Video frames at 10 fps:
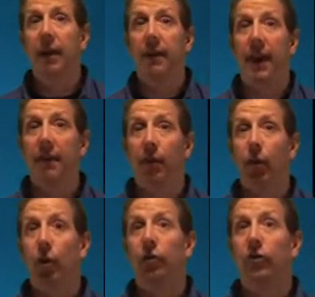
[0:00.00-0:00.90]
that have a
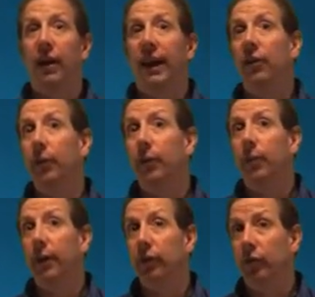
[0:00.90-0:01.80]
large case with a
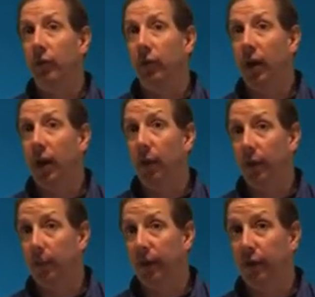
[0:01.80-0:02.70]

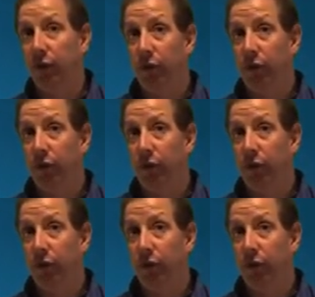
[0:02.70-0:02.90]
picture